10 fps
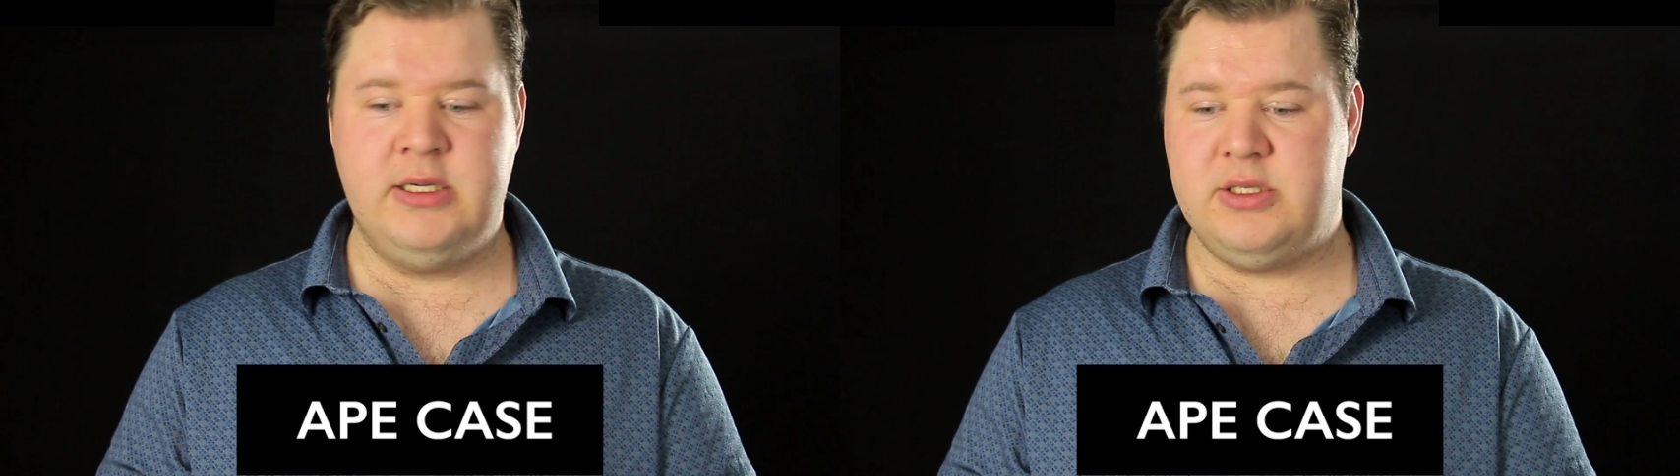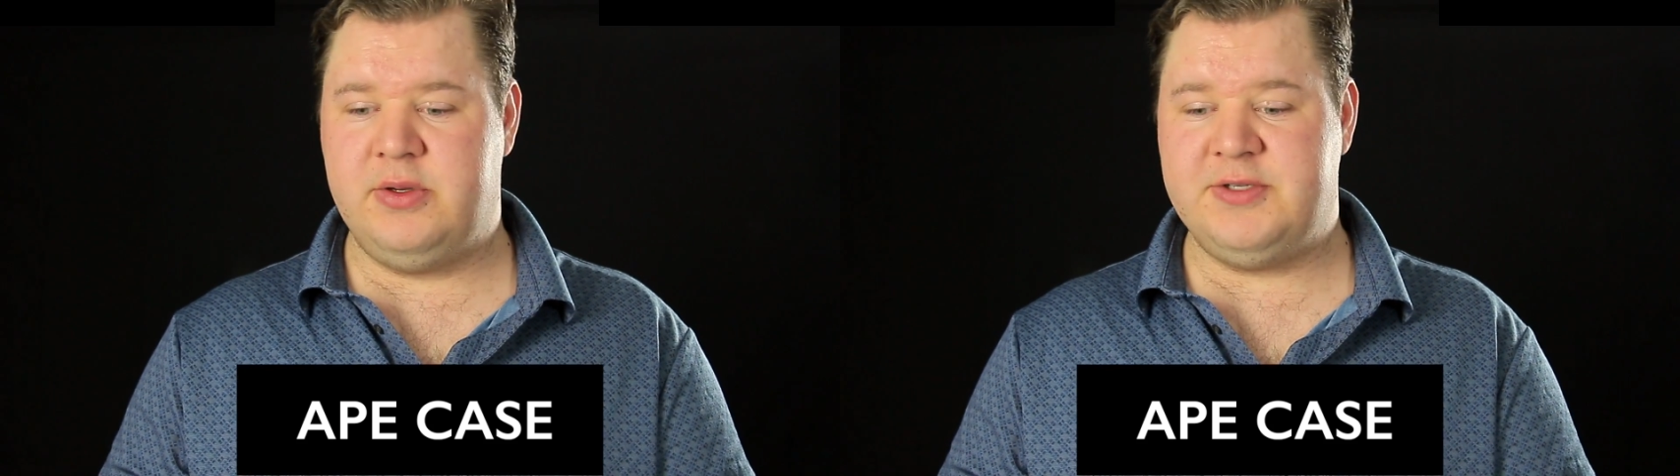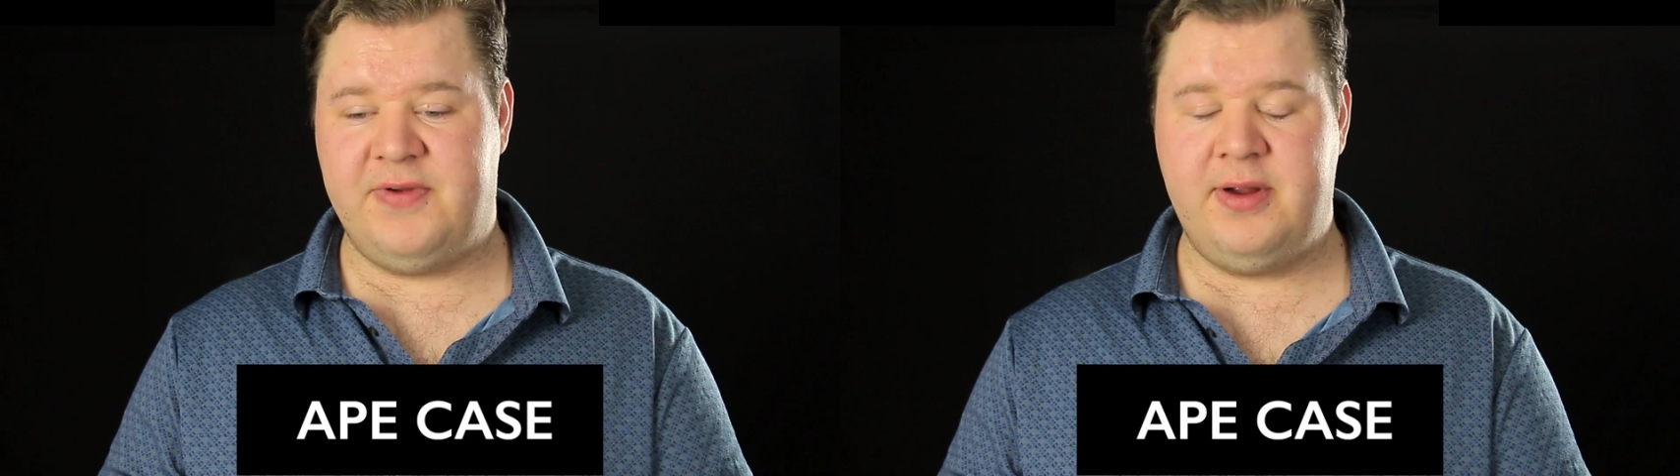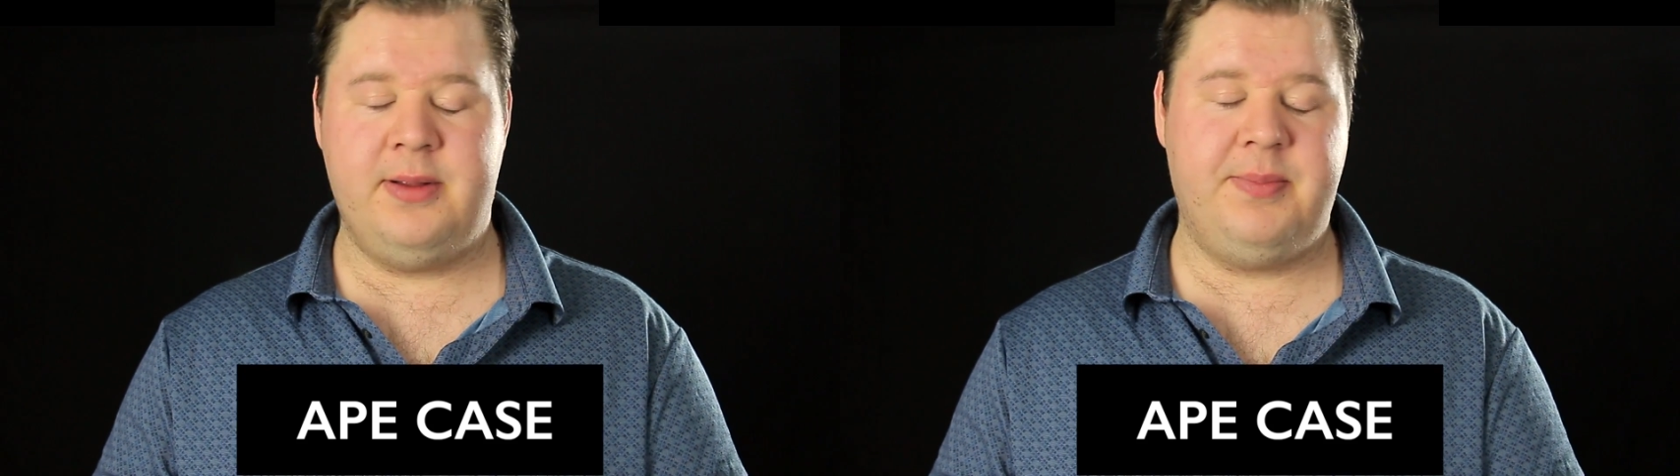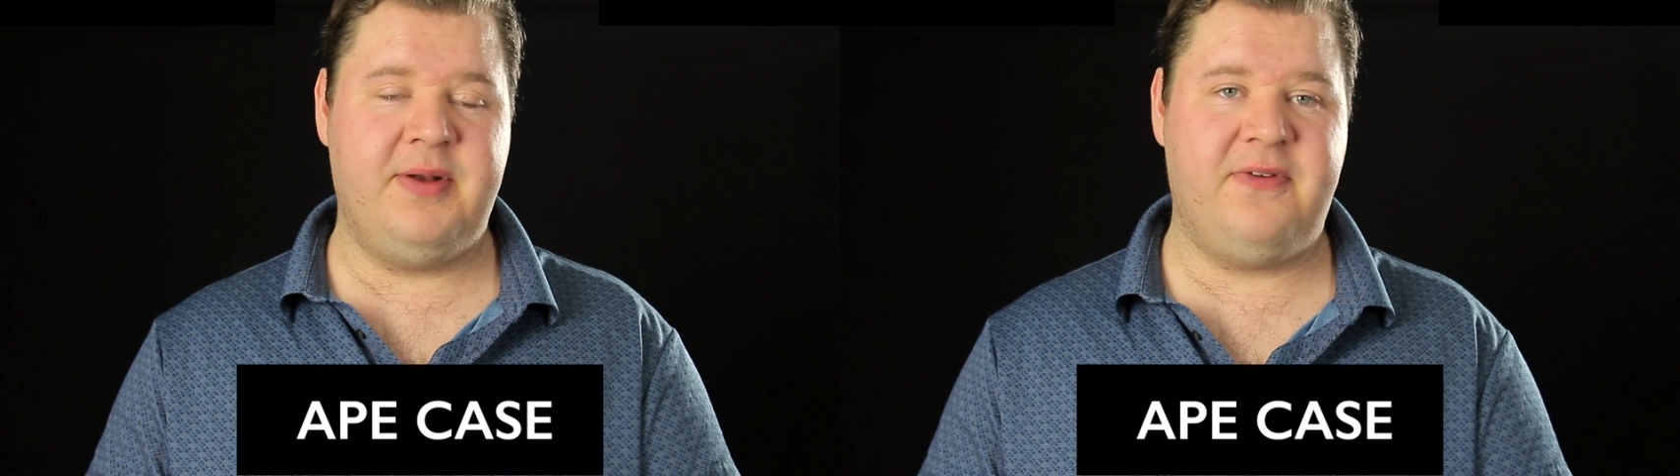So it's
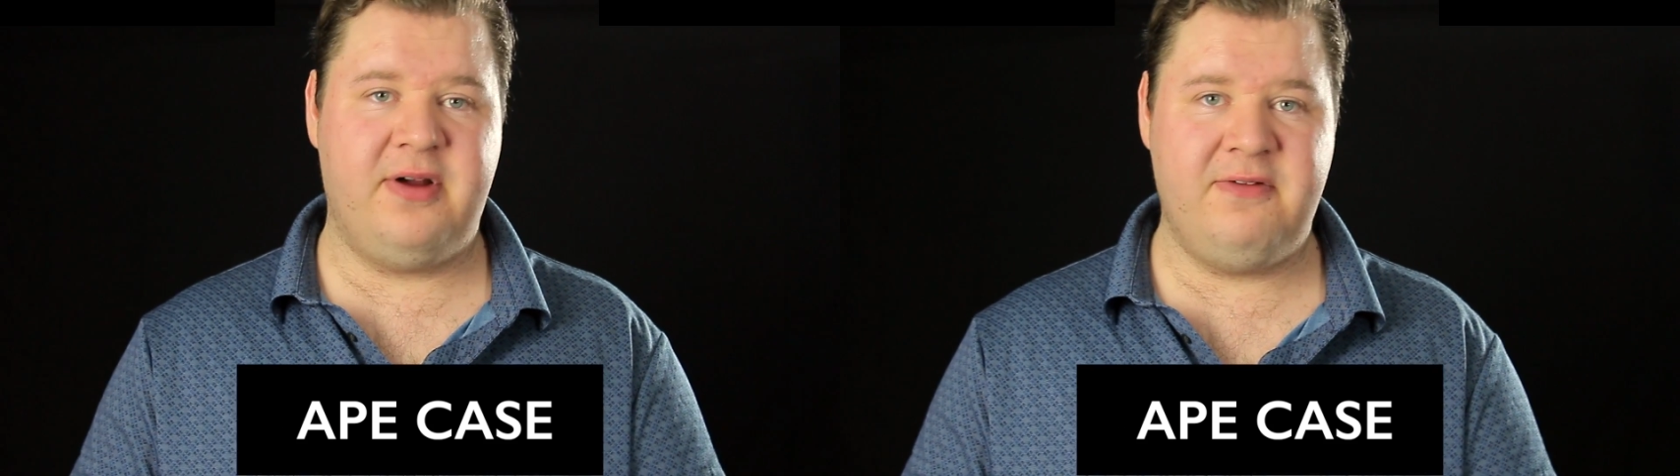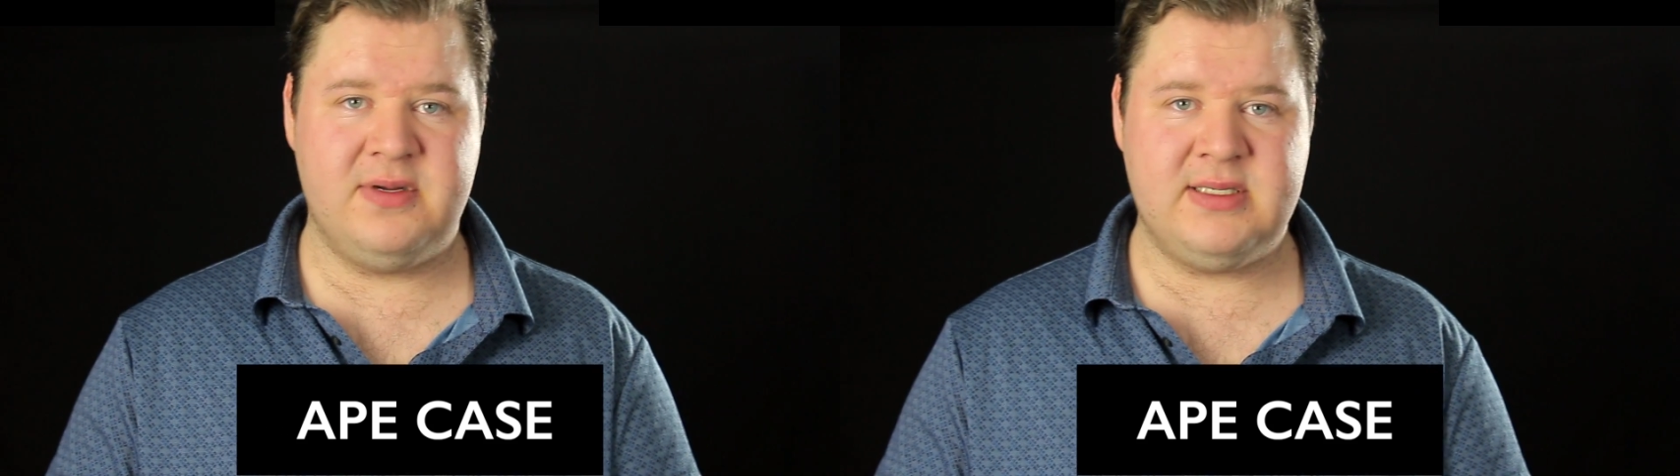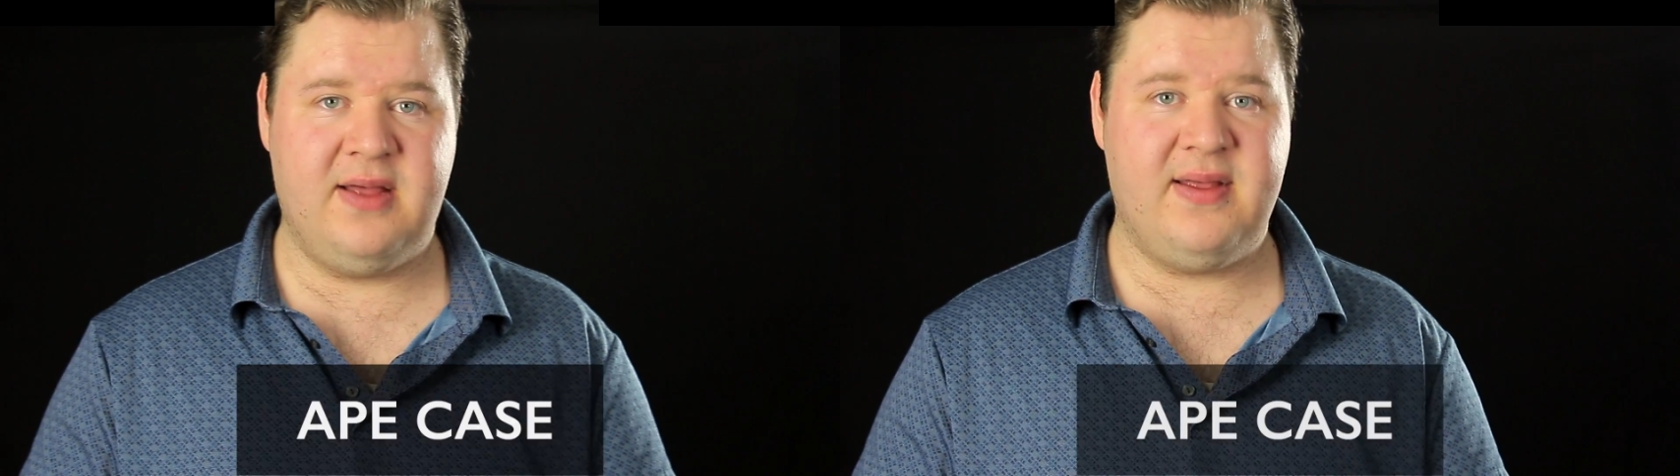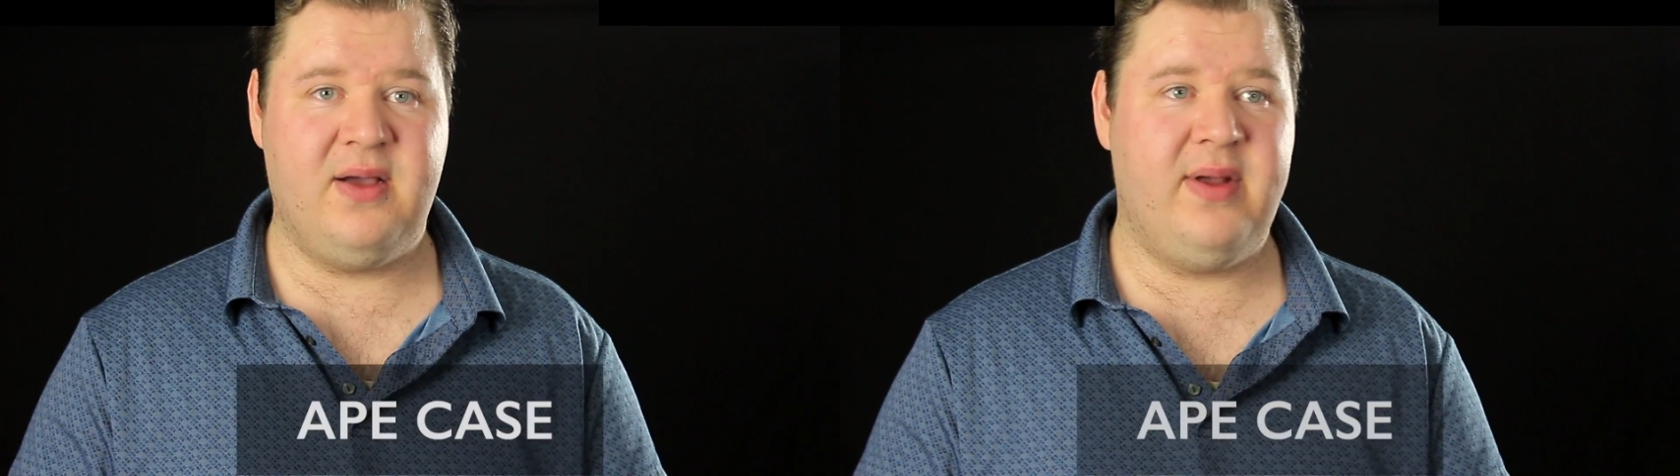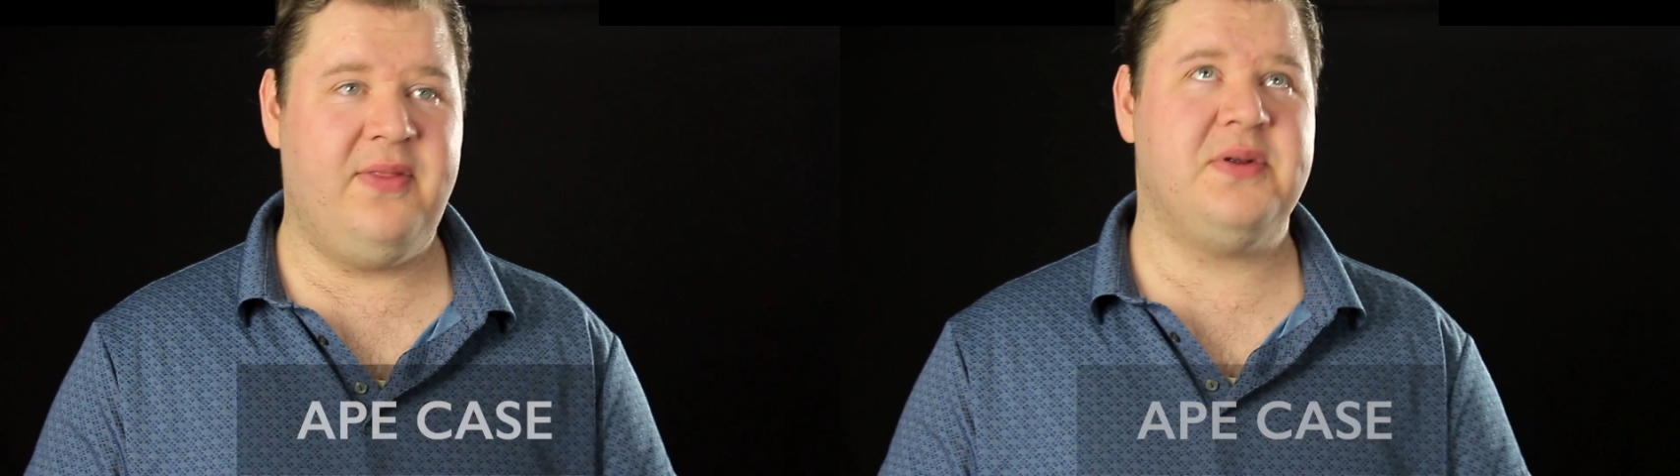very been very versatile that way.